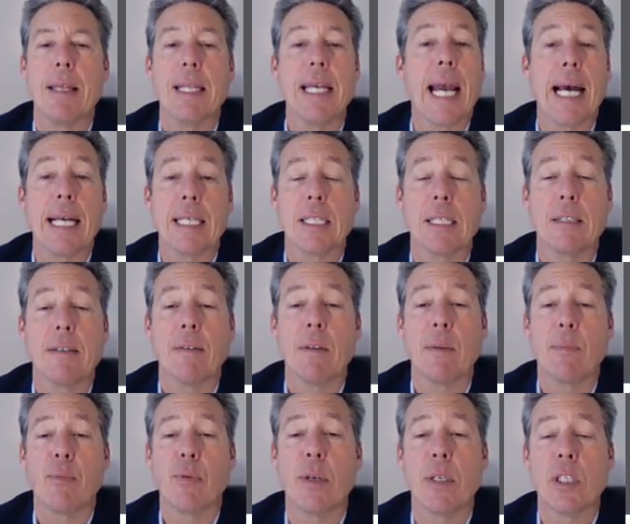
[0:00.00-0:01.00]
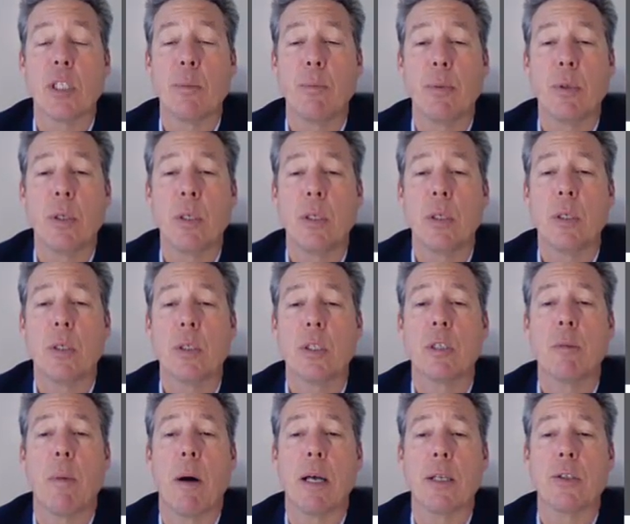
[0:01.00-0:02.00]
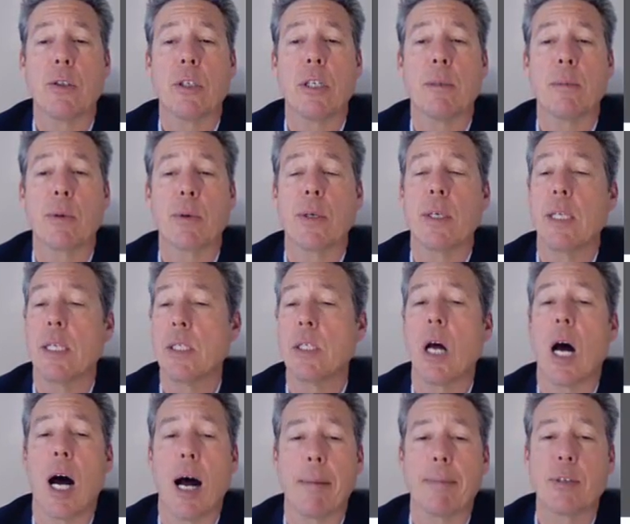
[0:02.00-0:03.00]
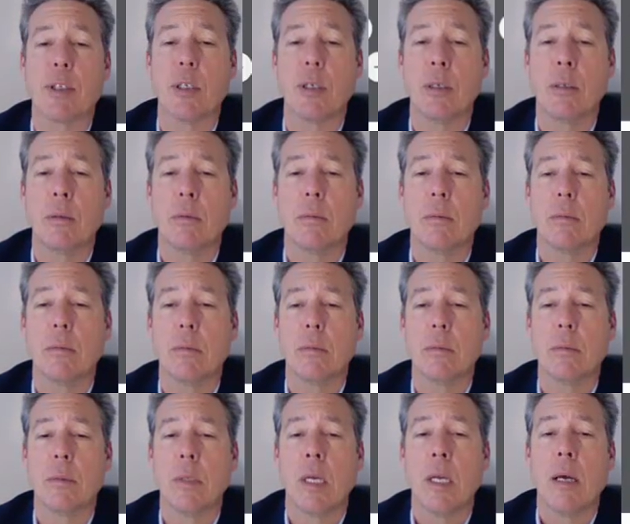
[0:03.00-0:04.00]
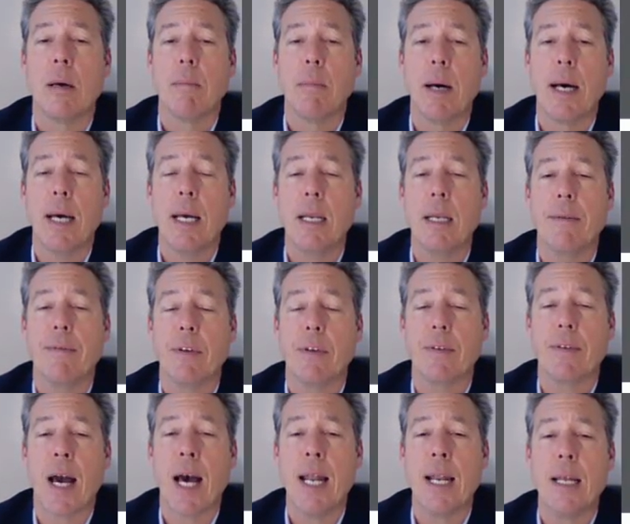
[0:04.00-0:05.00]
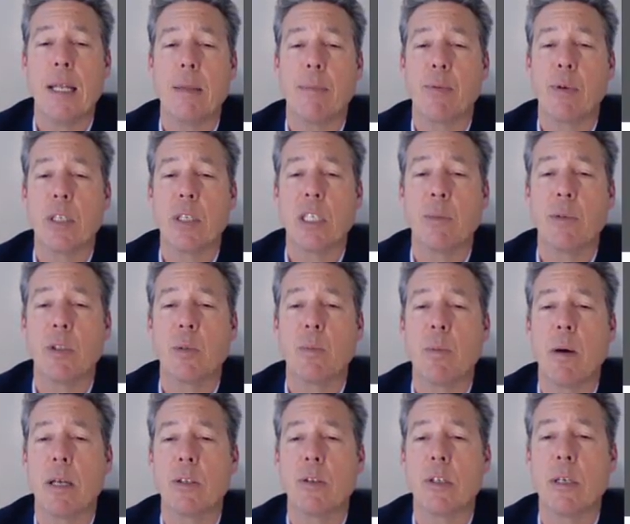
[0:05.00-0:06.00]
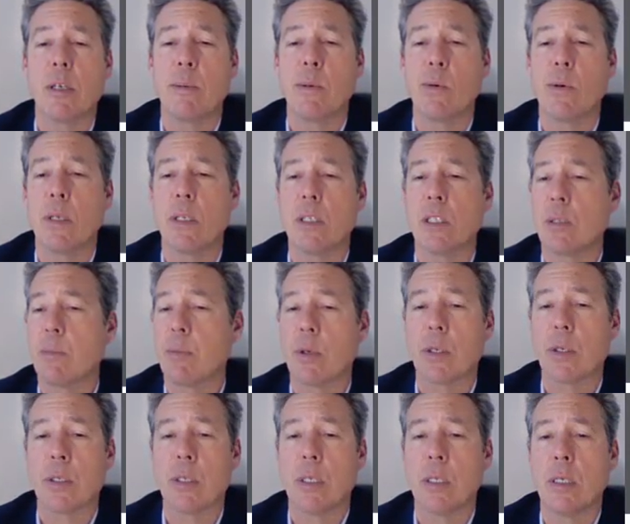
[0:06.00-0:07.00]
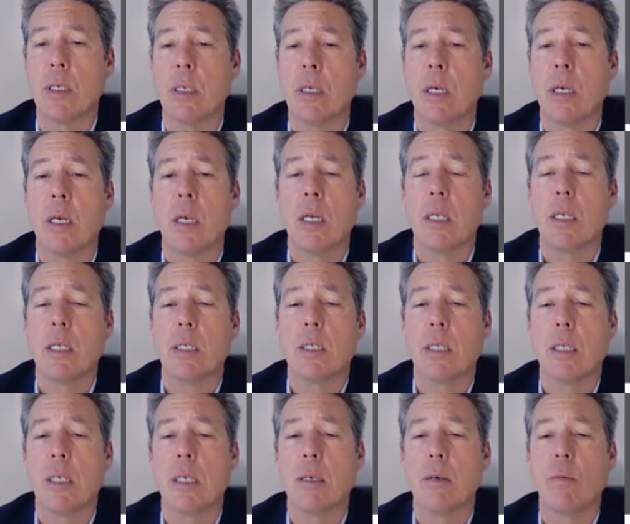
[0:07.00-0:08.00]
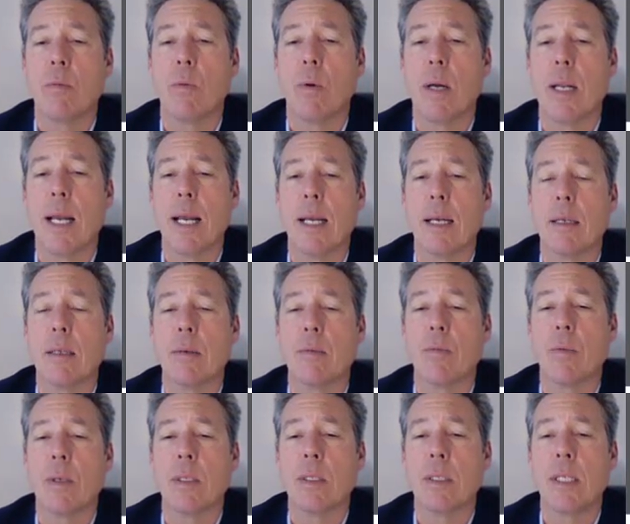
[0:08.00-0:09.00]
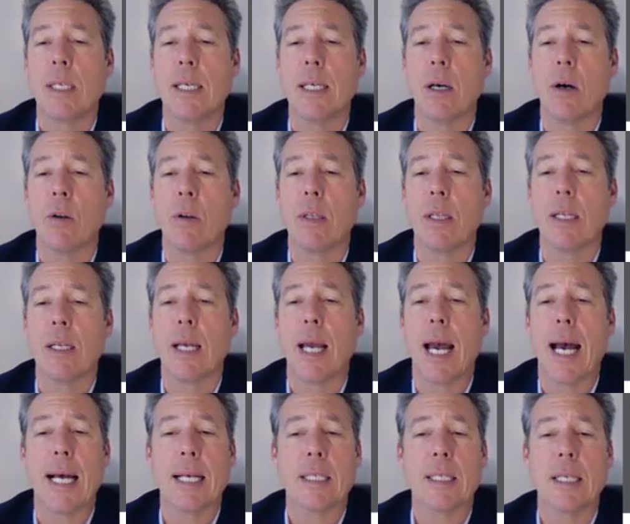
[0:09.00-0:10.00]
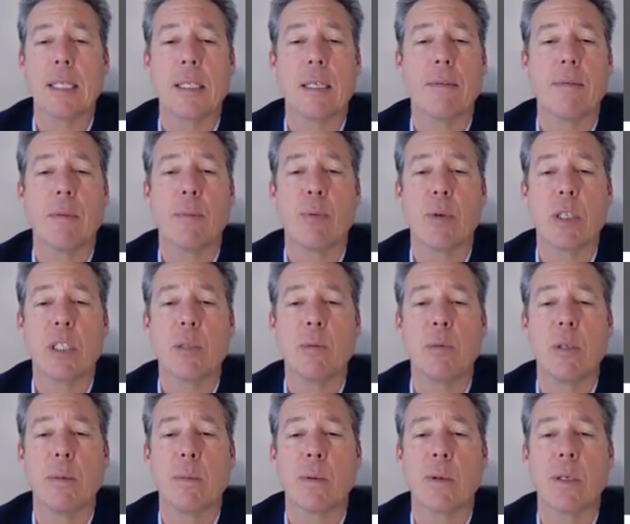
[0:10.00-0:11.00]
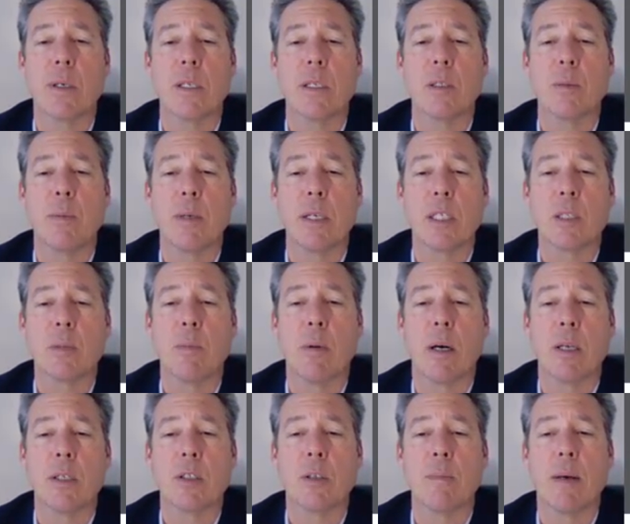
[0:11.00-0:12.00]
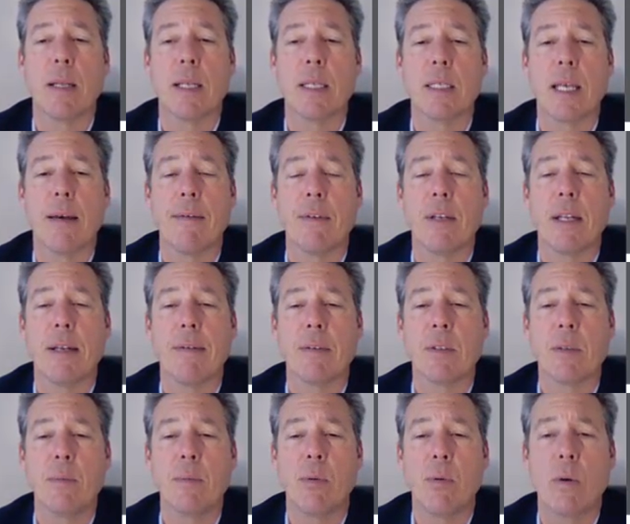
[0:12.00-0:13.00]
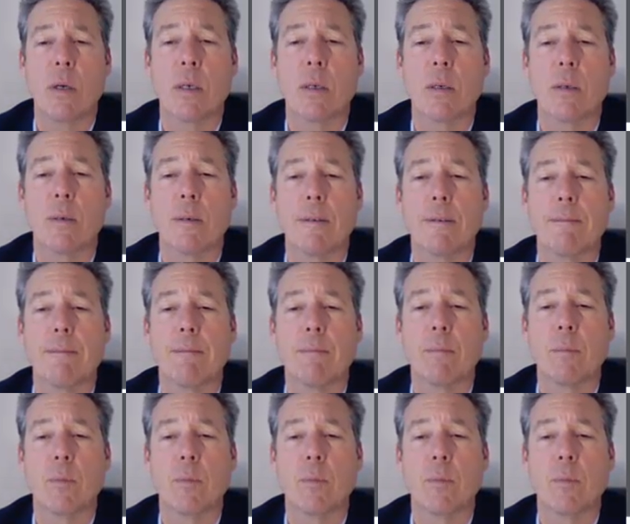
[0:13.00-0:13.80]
And then the assets of the principal sponsored immigrant is optional. But if you got it, the principal sponsored immigrant is a person listed in one A, one C. Only the assets of the principal immigrant is being sponsored by this affidavit of support.